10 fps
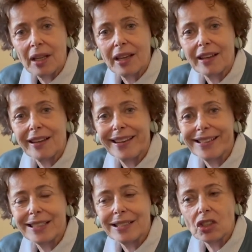
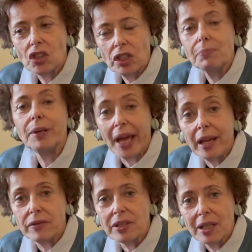and she
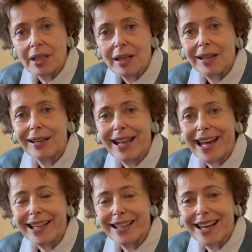behaves
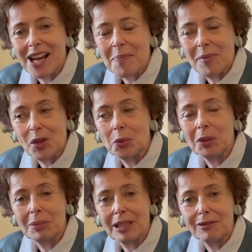like the
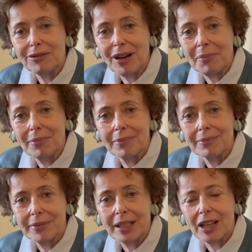women
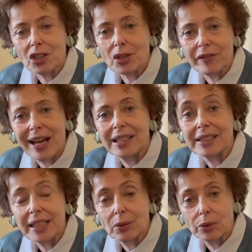from the culture of
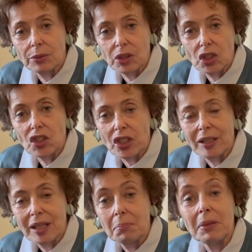Al-Andalus, which is the
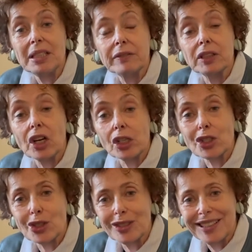medieval
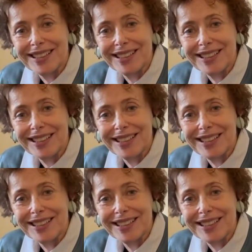culture